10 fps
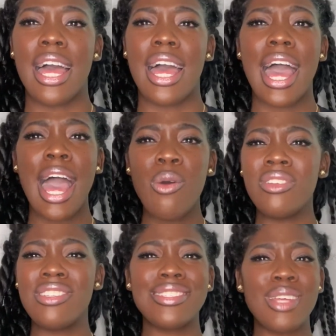I
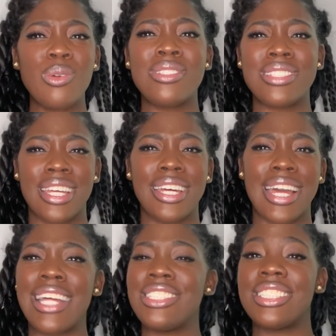was so stuck.
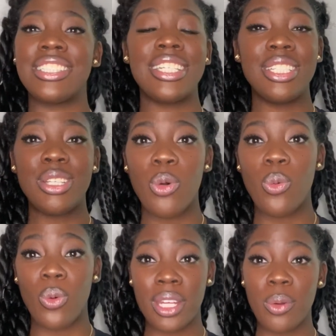I just didn't know
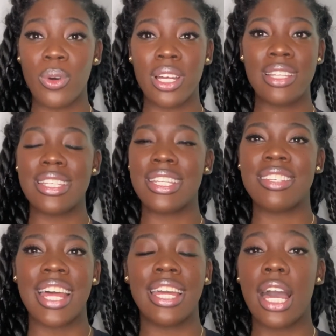what it was. It's
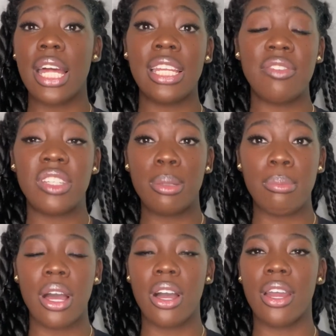like God left it in
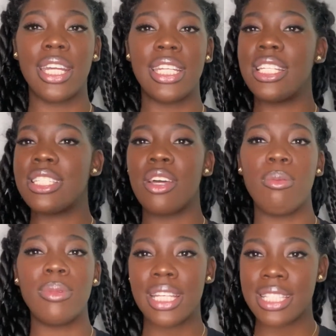my heart and then told
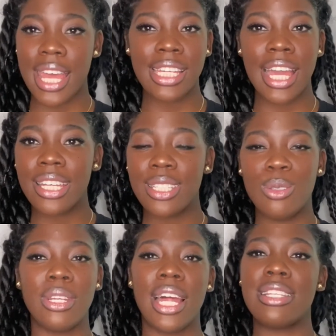me exactly how to
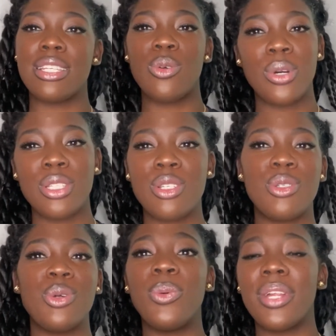utilize it, what to
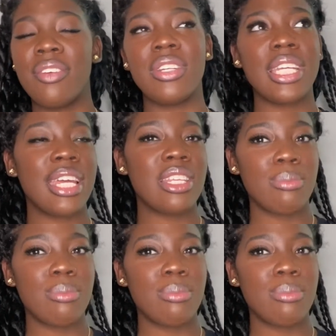do, whatever the case may